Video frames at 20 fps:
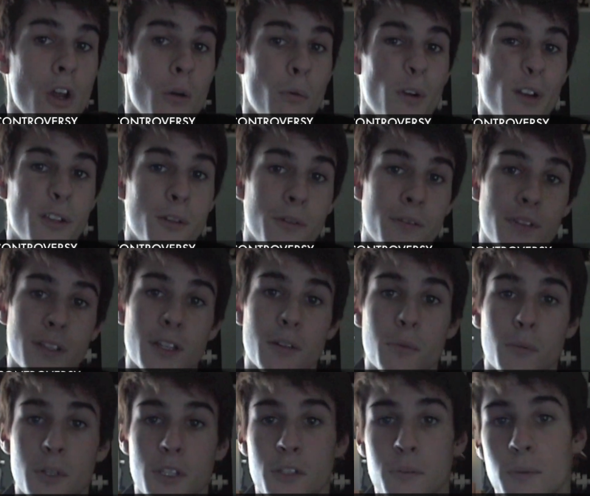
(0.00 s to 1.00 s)
what you
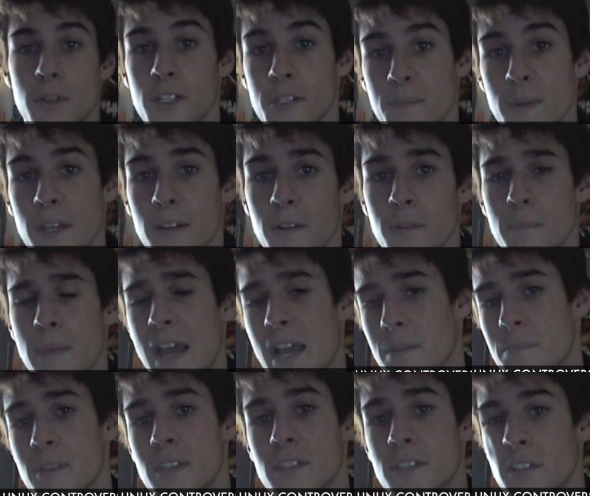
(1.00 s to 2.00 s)
think, which one is better,
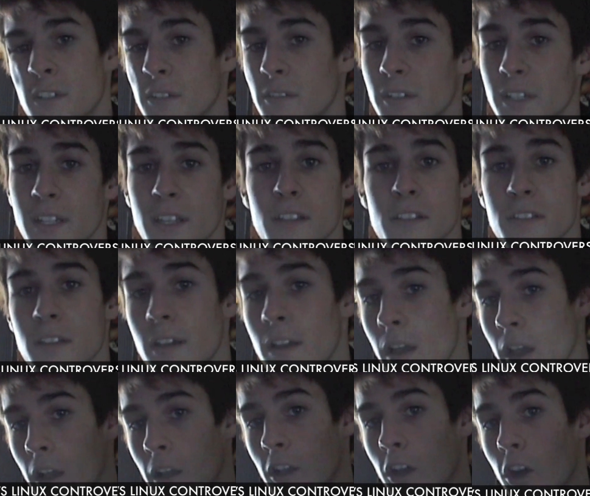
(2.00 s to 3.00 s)
Mac, PC, or Linux,
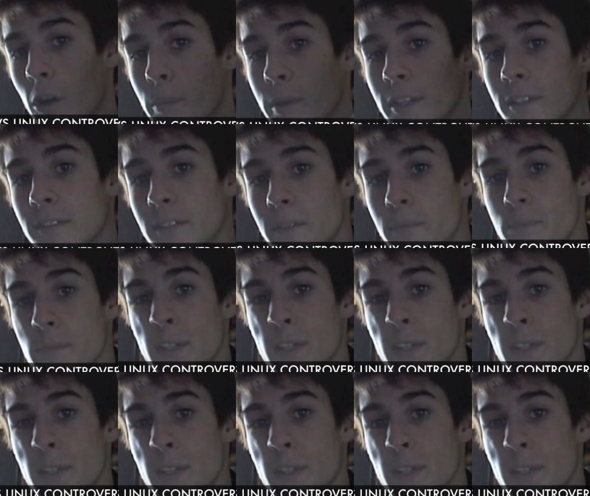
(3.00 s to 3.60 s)
comment.